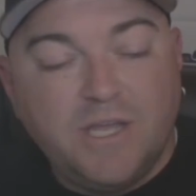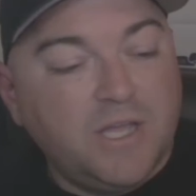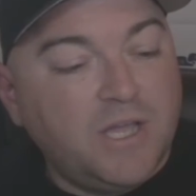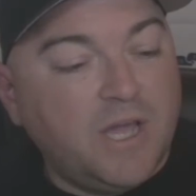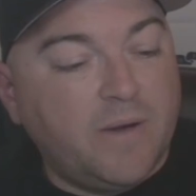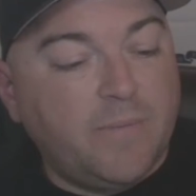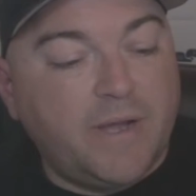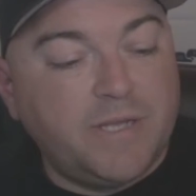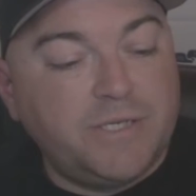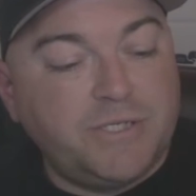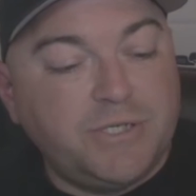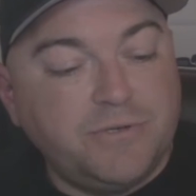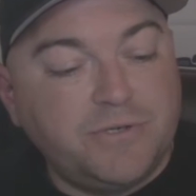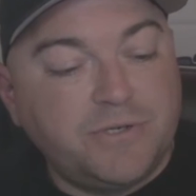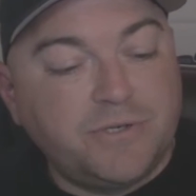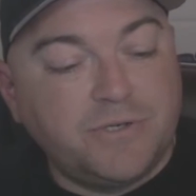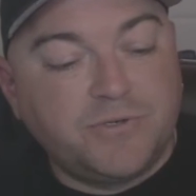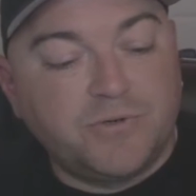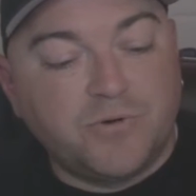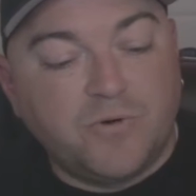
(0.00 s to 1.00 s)
Got my juice
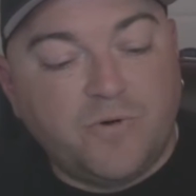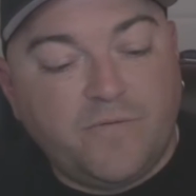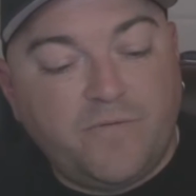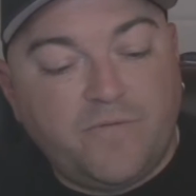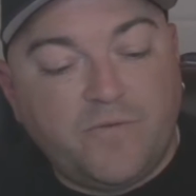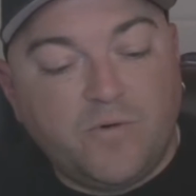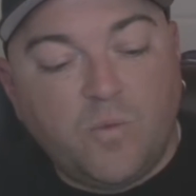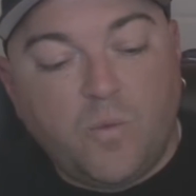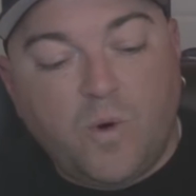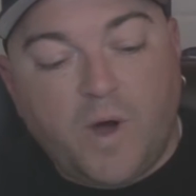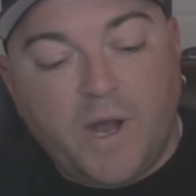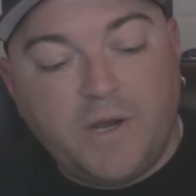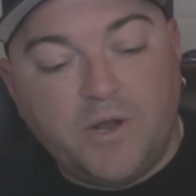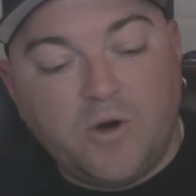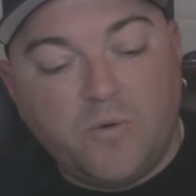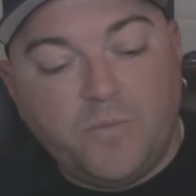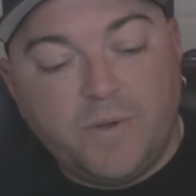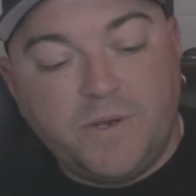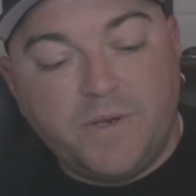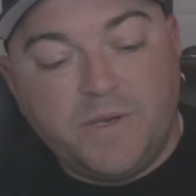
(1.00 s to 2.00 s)
control full wide
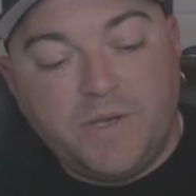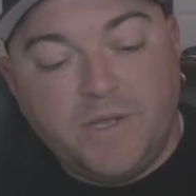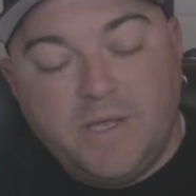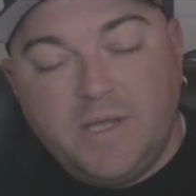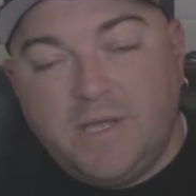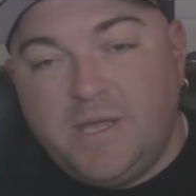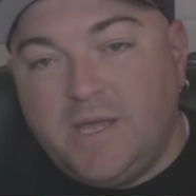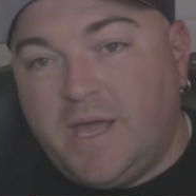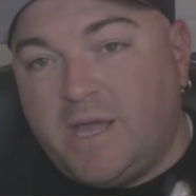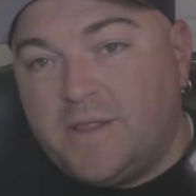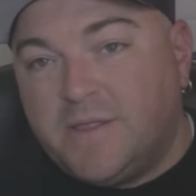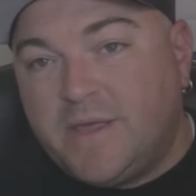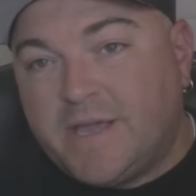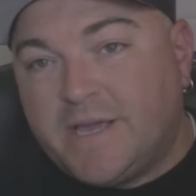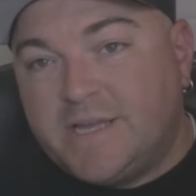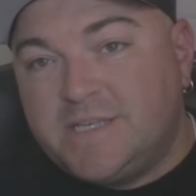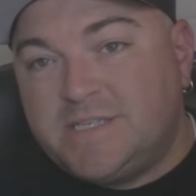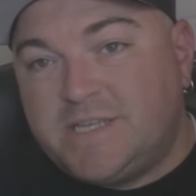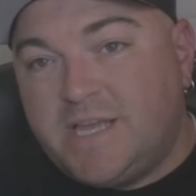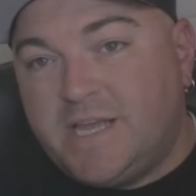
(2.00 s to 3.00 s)
open. And like
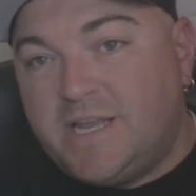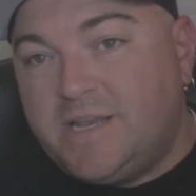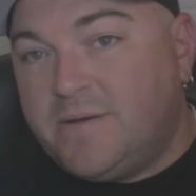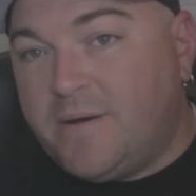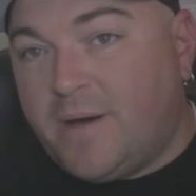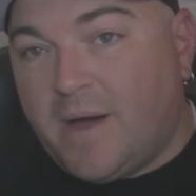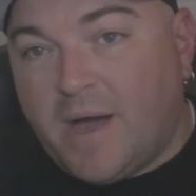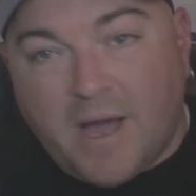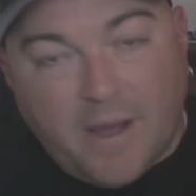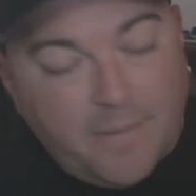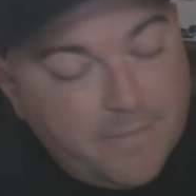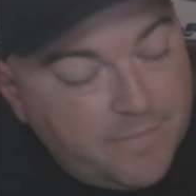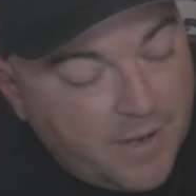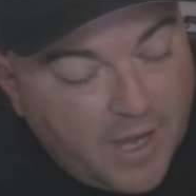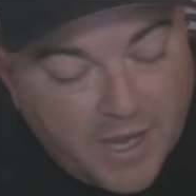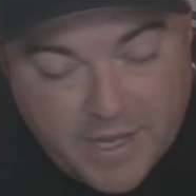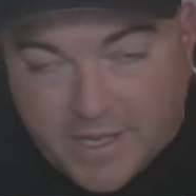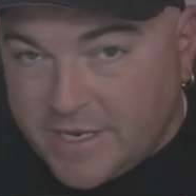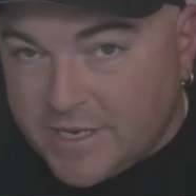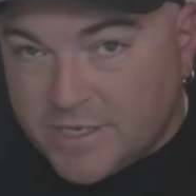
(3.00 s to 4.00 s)
I said, I'm
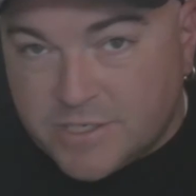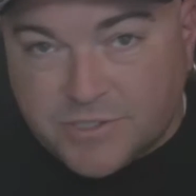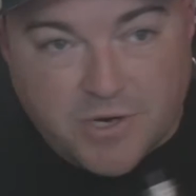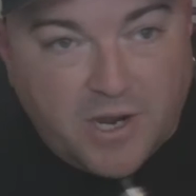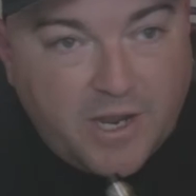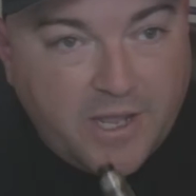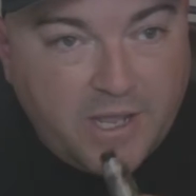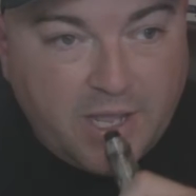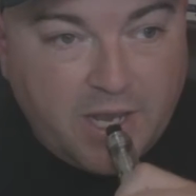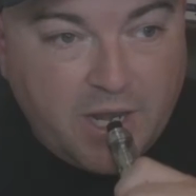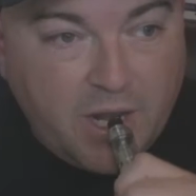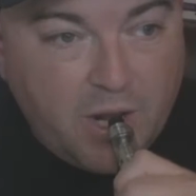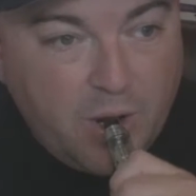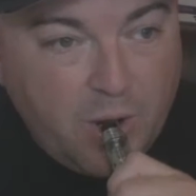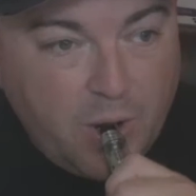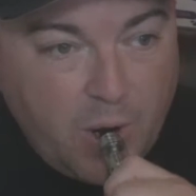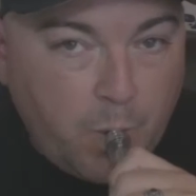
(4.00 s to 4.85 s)
not getting a dry hit.